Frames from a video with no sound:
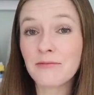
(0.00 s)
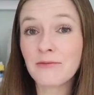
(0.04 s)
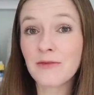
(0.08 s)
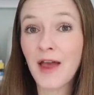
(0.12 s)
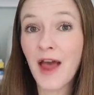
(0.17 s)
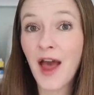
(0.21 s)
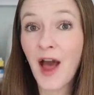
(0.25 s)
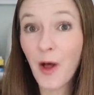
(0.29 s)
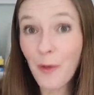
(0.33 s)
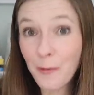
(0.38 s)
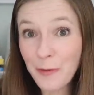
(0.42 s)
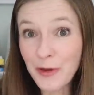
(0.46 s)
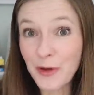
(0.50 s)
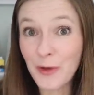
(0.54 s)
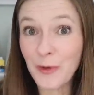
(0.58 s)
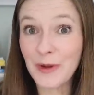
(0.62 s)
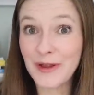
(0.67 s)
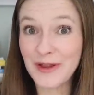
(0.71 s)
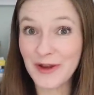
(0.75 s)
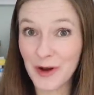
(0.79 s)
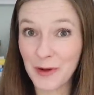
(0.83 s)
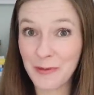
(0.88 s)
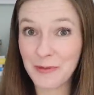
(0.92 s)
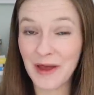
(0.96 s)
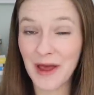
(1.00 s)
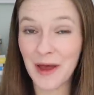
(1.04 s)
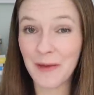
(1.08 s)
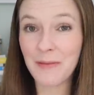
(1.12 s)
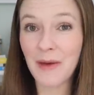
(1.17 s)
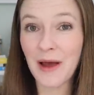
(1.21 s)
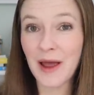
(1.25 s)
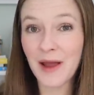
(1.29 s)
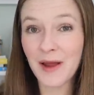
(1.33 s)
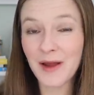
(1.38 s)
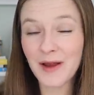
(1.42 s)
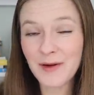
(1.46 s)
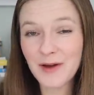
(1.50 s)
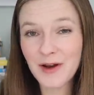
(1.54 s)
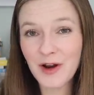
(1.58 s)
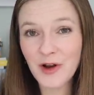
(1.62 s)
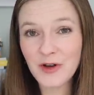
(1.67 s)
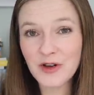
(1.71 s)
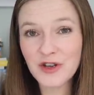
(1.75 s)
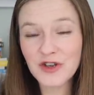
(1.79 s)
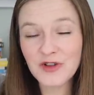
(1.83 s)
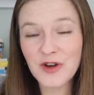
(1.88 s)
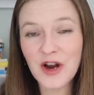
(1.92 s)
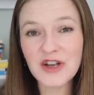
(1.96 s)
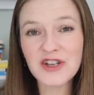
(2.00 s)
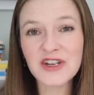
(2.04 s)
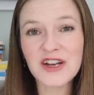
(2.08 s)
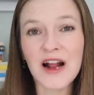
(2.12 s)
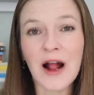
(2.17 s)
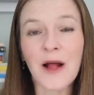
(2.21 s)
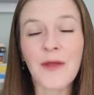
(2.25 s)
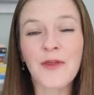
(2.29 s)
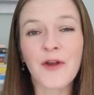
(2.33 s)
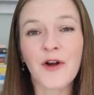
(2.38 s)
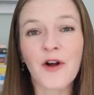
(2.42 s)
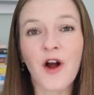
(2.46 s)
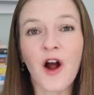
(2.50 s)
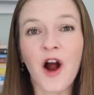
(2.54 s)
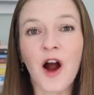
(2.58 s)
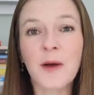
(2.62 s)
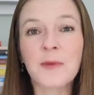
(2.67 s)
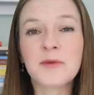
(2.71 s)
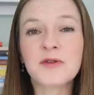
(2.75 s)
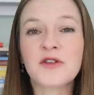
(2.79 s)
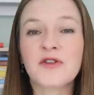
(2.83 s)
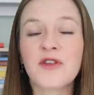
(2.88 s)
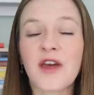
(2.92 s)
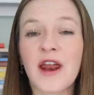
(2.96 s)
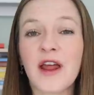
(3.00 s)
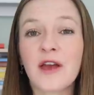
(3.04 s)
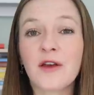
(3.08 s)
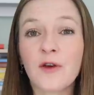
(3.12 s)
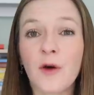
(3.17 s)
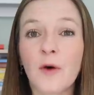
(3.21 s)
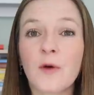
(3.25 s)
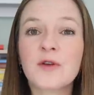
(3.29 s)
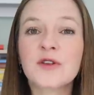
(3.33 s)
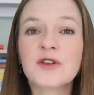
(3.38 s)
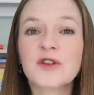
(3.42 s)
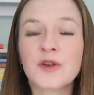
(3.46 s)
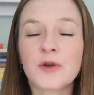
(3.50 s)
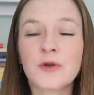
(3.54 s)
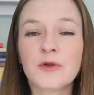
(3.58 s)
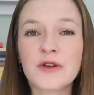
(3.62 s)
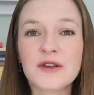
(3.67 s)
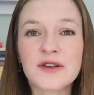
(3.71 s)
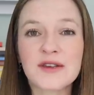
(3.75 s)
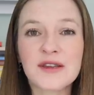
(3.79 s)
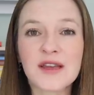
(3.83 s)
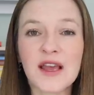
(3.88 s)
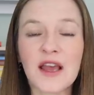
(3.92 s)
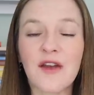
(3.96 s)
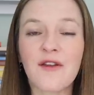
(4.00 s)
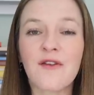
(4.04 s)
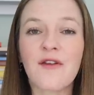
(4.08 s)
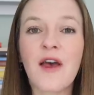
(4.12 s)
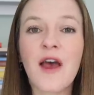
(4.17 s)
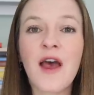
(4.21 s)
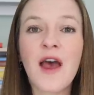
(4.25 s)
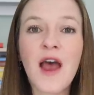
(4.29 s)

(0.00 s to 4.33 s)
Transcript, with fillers: help you a little bit by you know stretching out their arm so that it goes through the sleeve